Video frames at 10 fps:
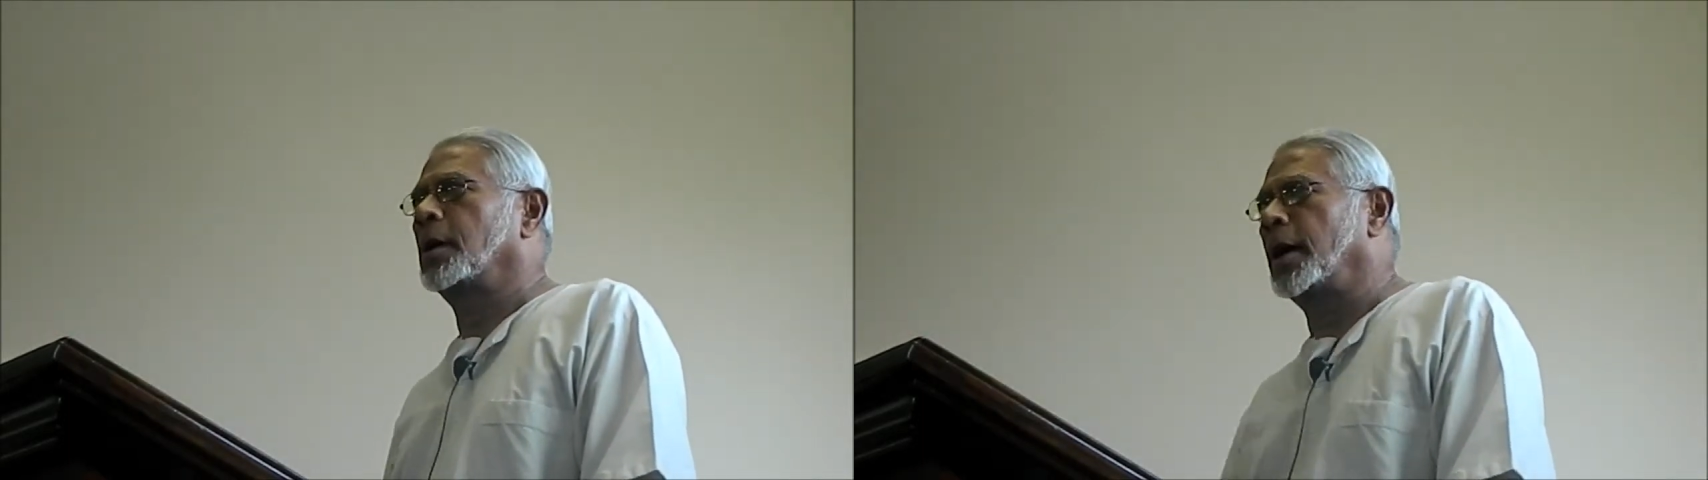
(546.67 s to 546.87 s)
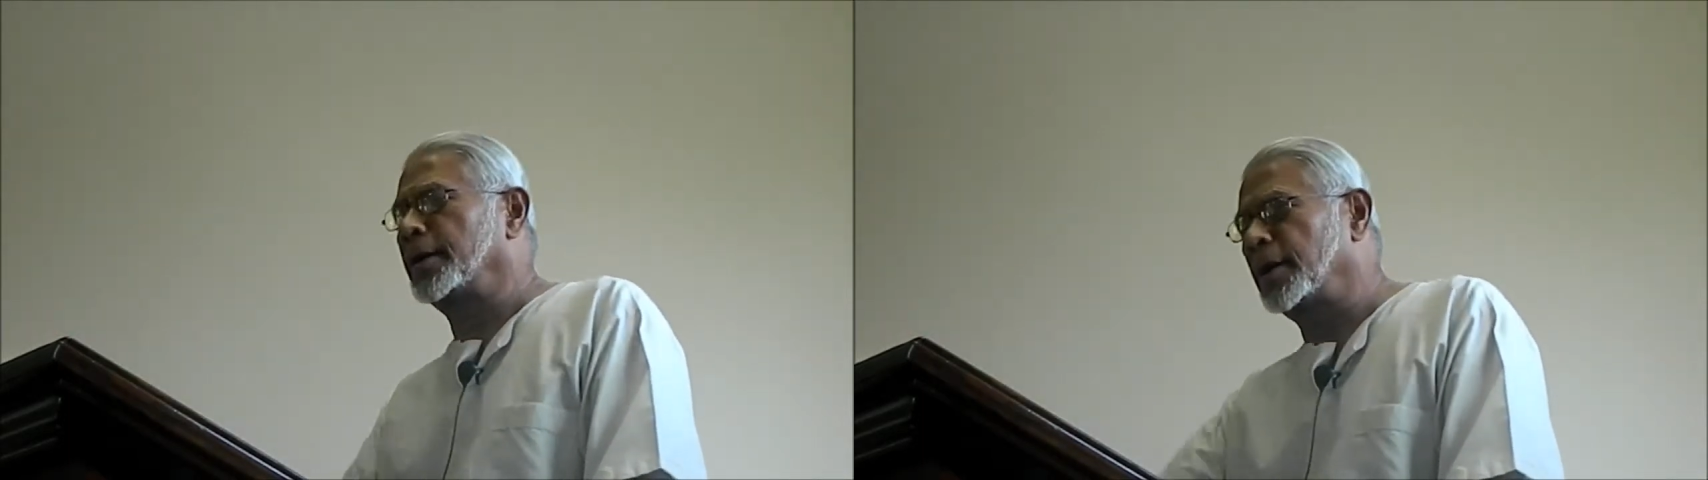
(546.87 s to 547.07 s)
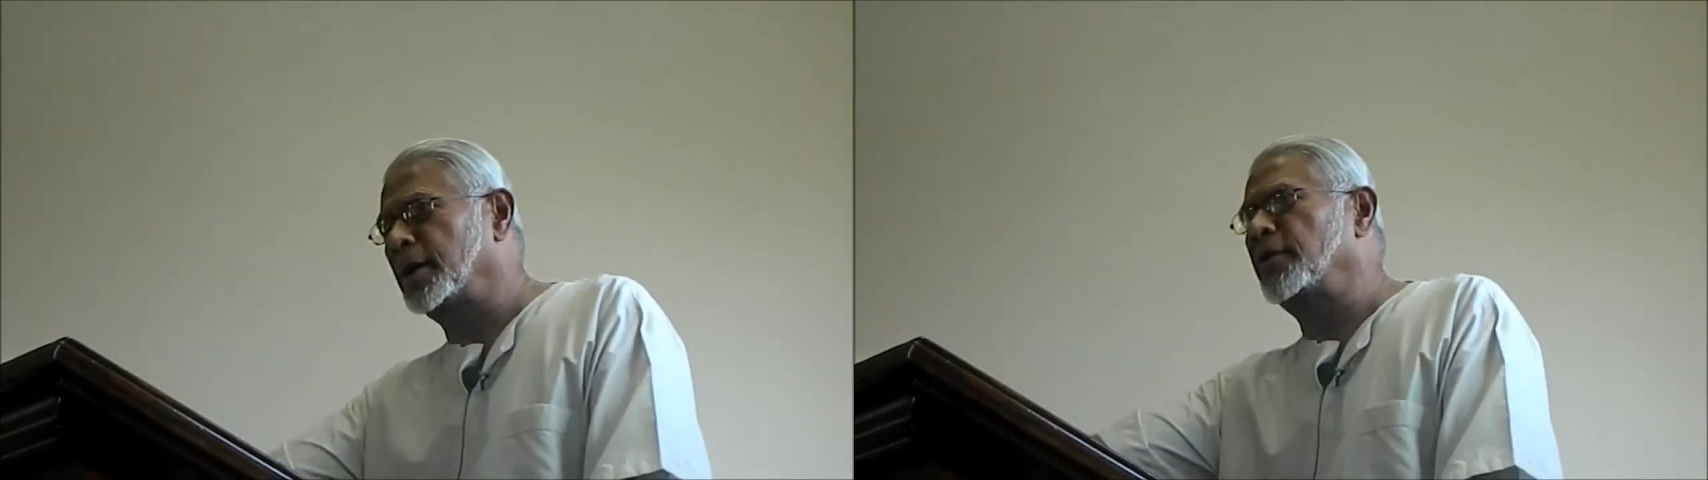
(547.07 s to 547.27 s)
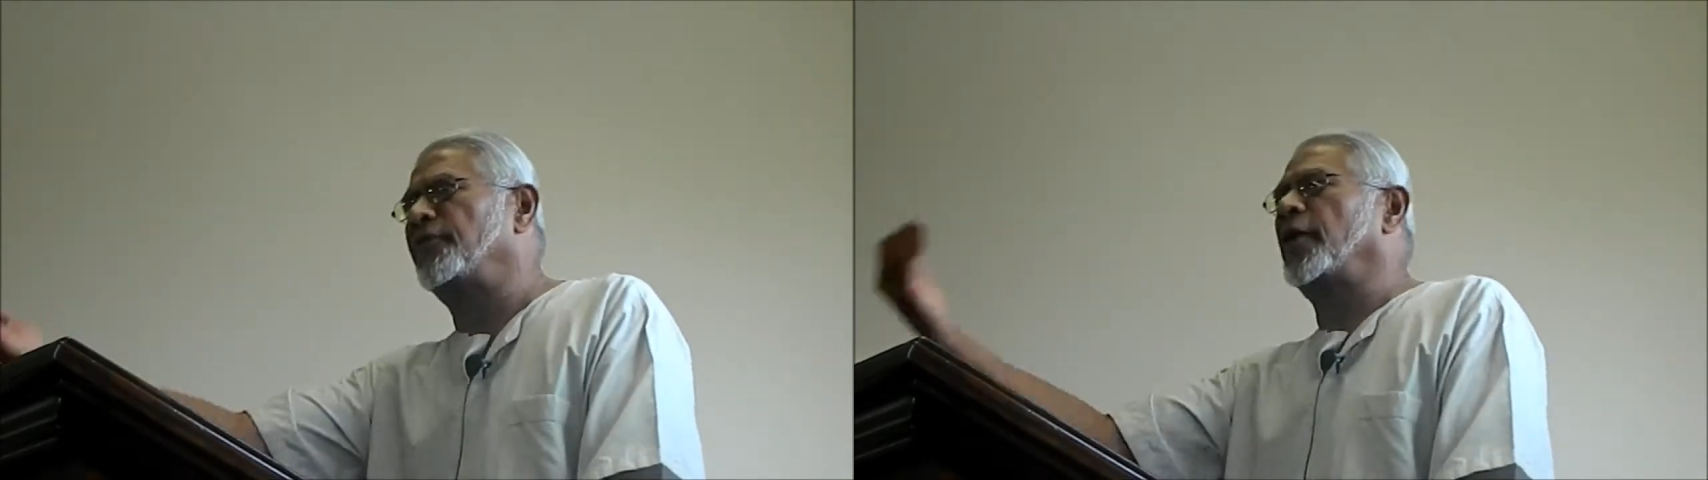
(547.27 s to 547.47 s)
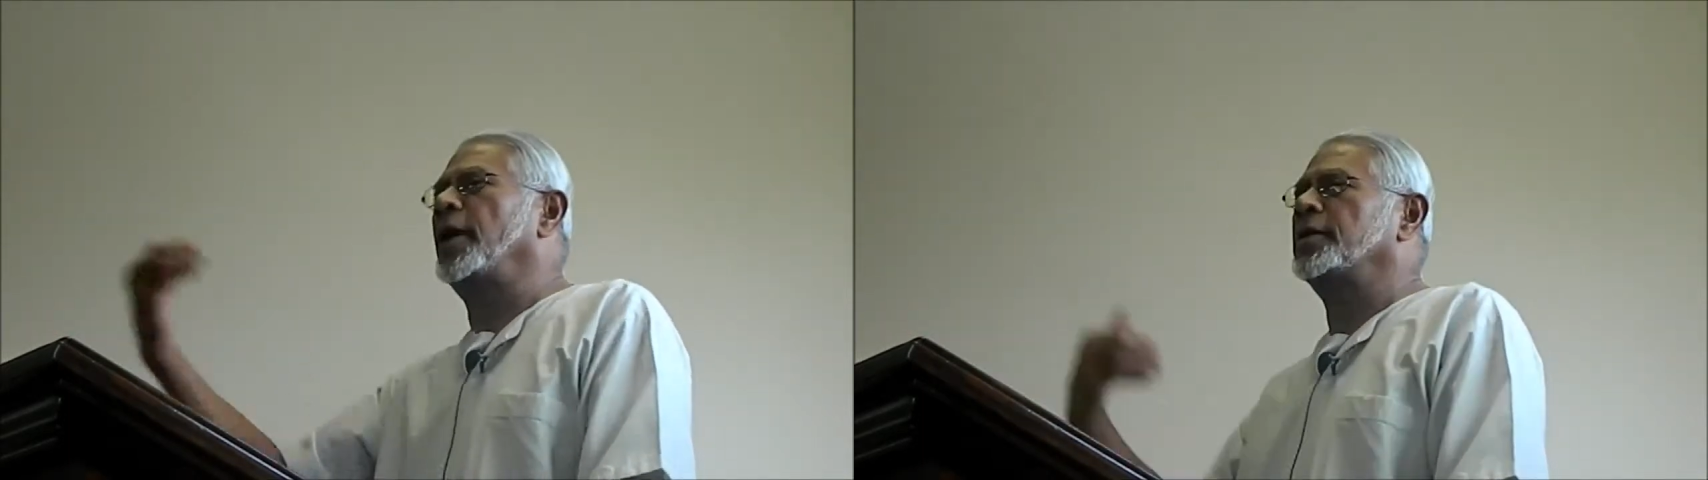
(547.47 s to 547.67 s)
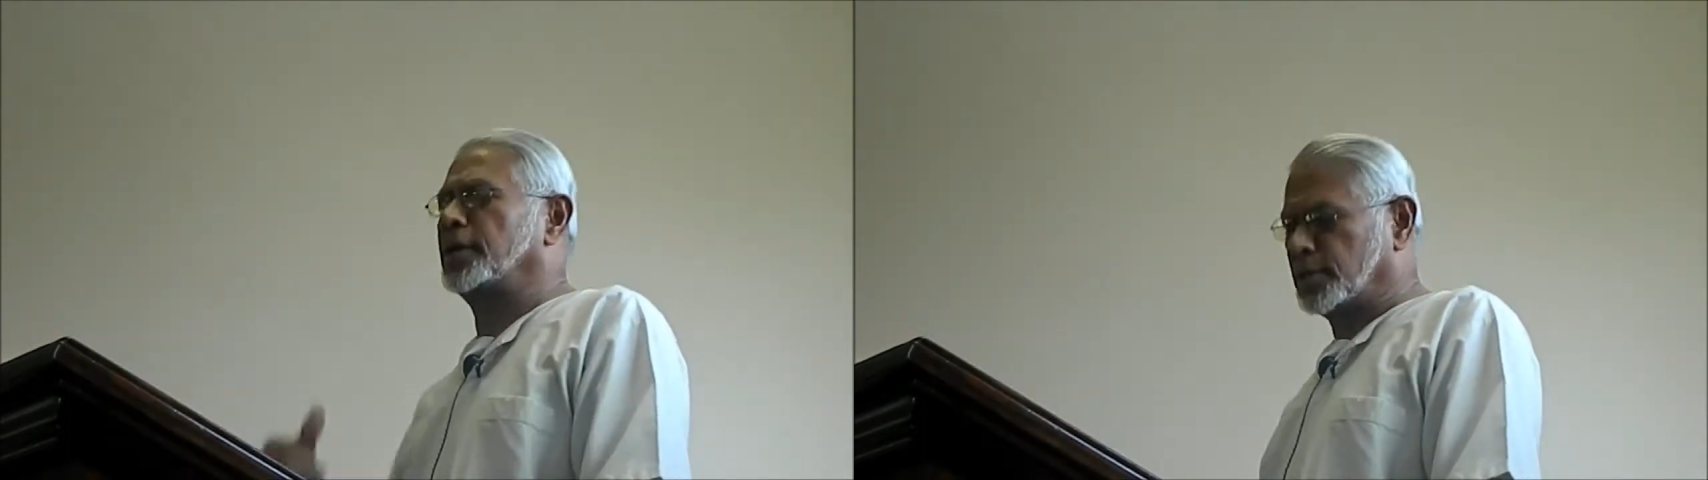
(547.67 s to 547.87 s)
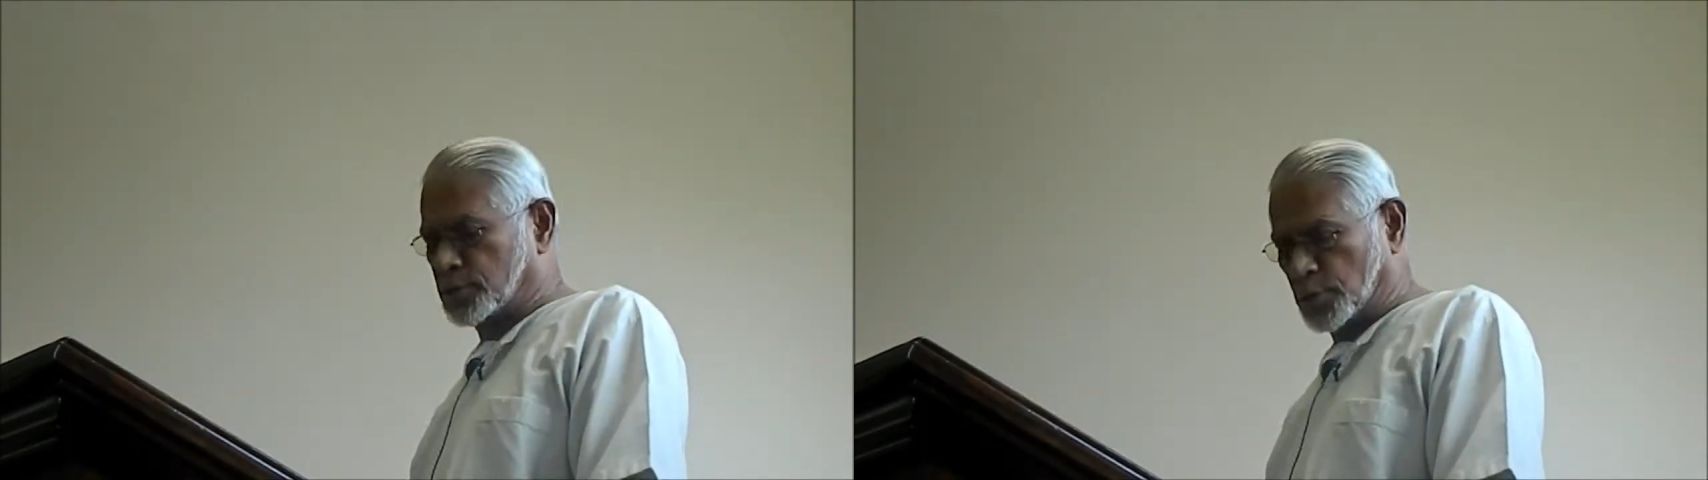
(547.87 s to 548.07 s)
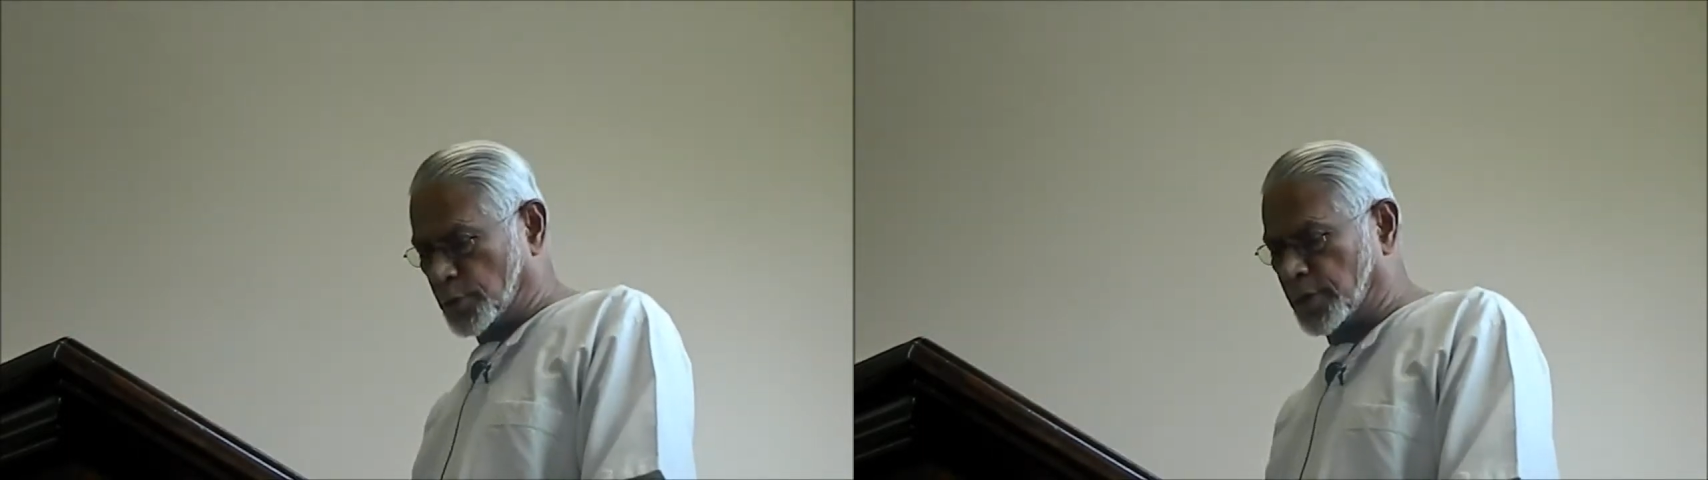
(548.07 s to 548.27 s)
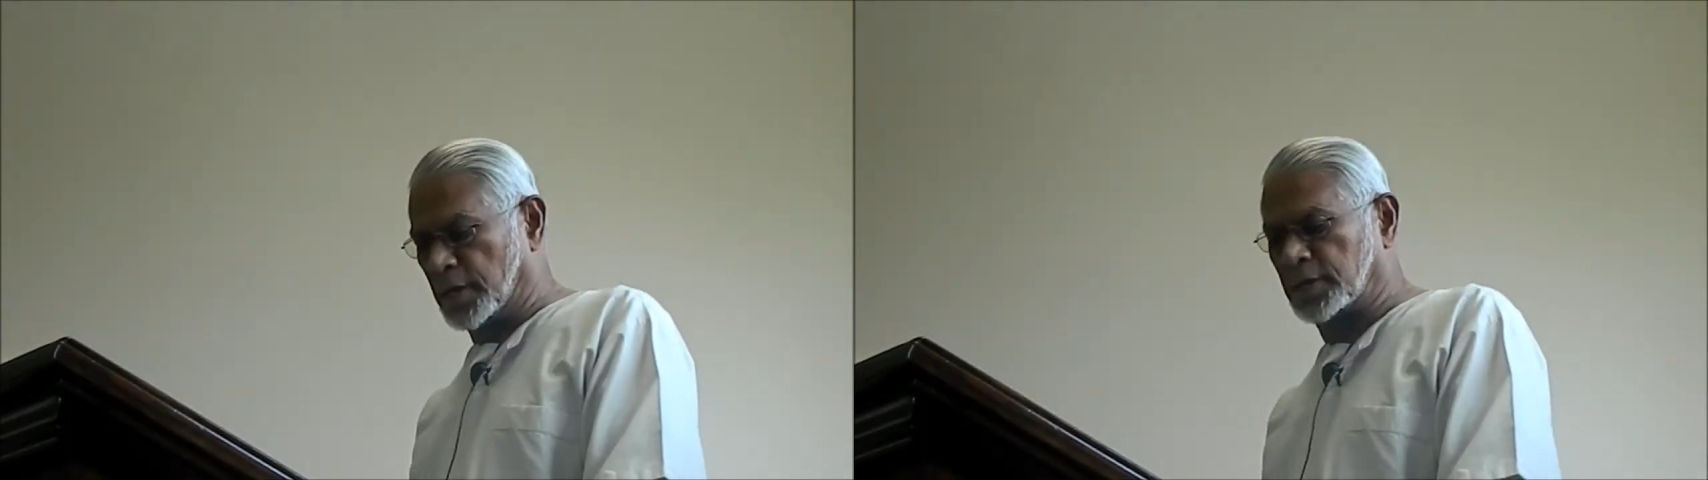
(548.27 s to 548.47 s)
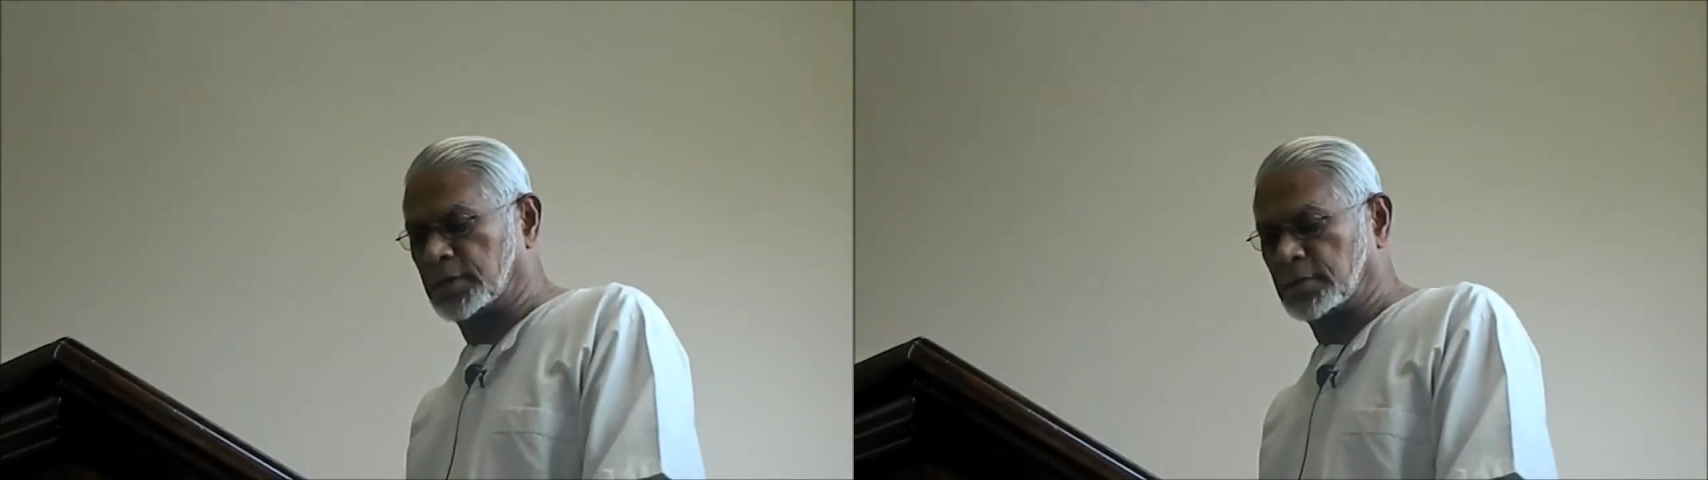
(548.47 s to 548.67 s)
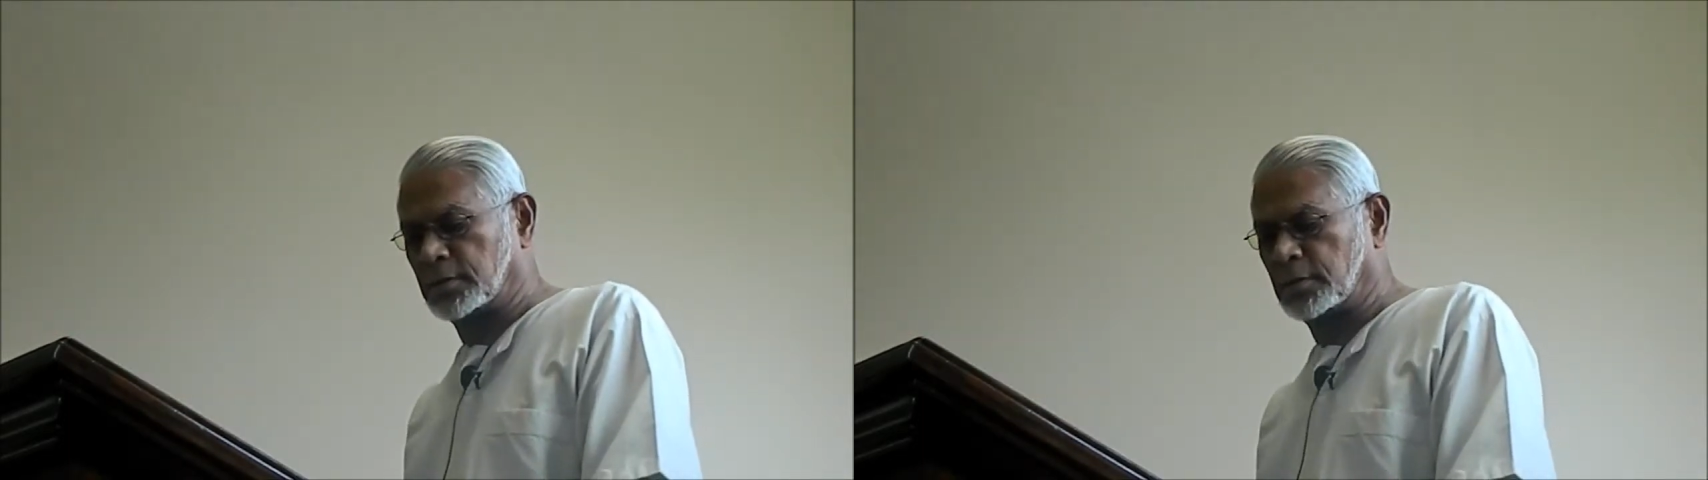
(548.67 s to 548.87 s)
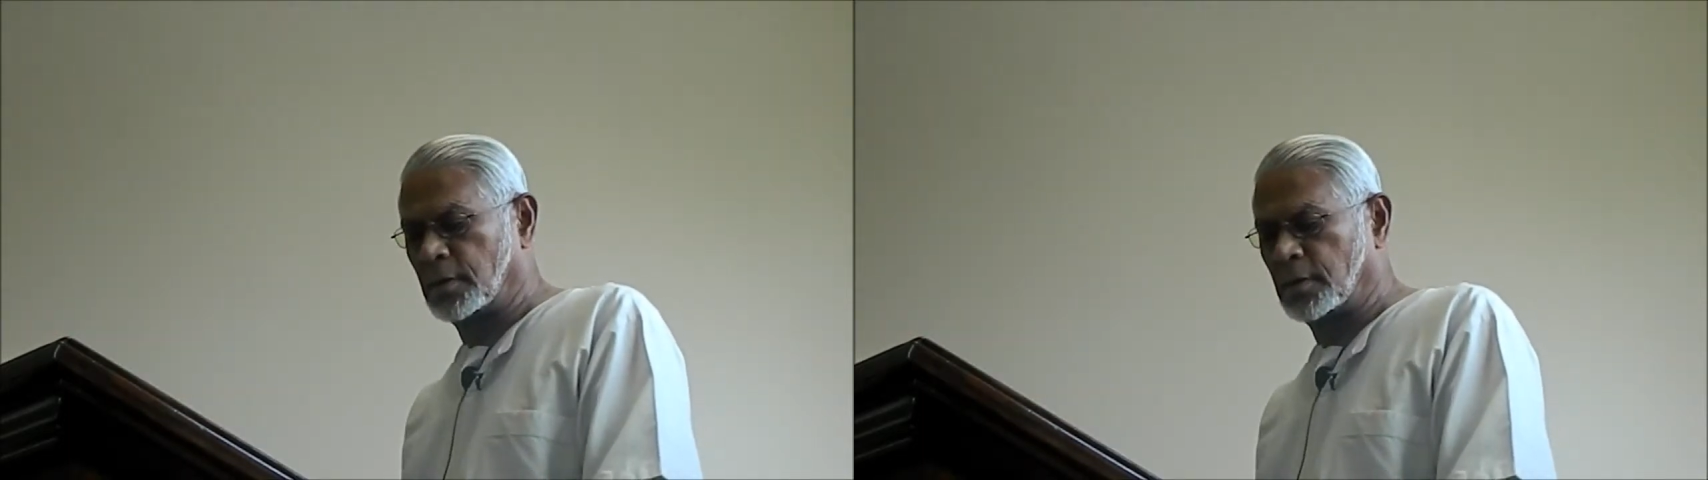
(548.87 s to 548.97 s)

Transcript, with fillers: and then inviting to goodness,